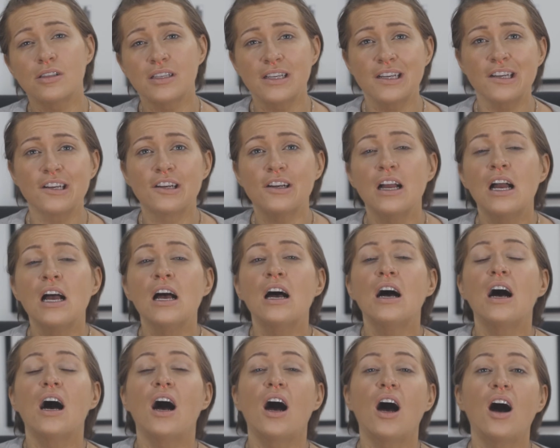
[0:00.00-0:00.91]
clear
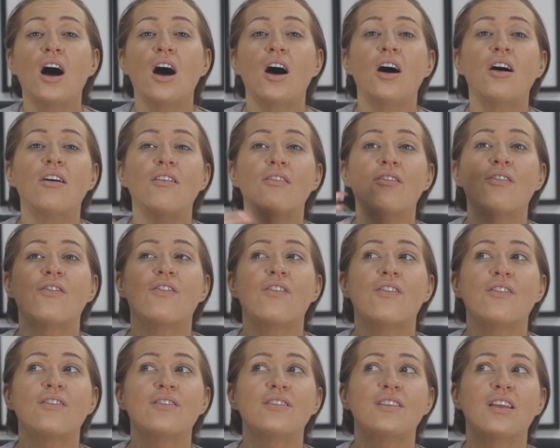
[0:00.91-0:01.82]
of
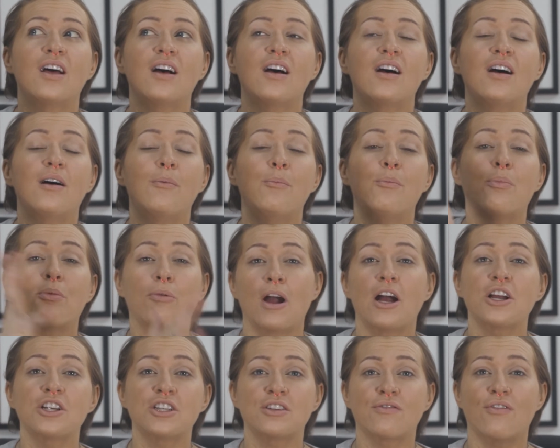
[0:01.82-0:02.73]
the
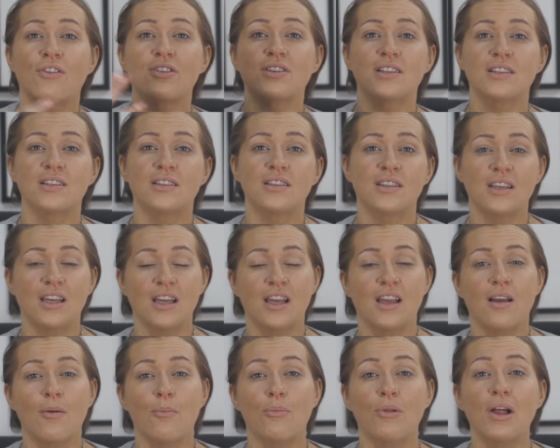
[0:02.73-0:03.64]
brush versus
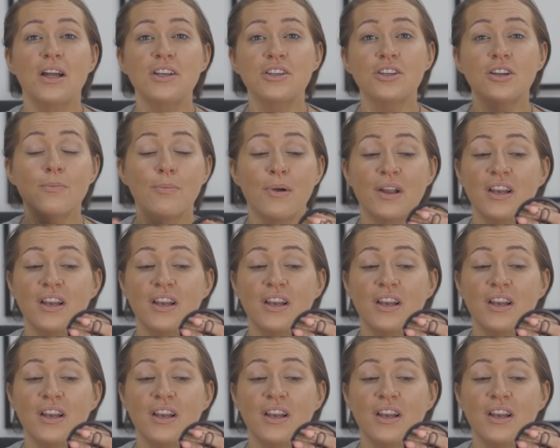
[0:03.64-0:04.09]
the blender.